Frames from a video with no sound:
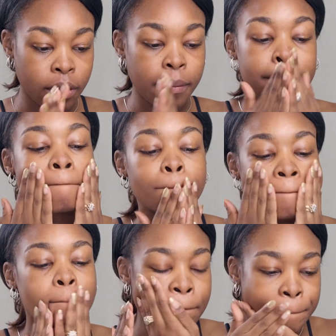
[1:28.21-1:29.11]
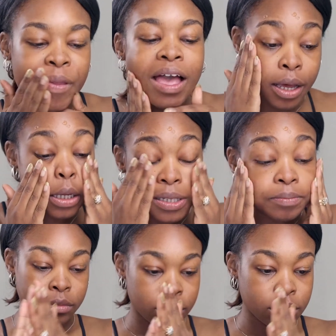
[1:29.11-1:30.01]
mattifying primer with
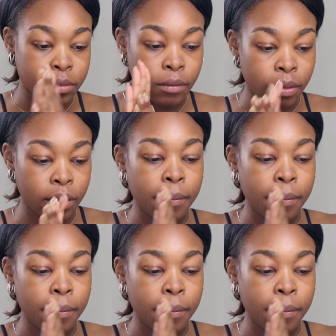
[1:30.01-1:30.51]
this foundation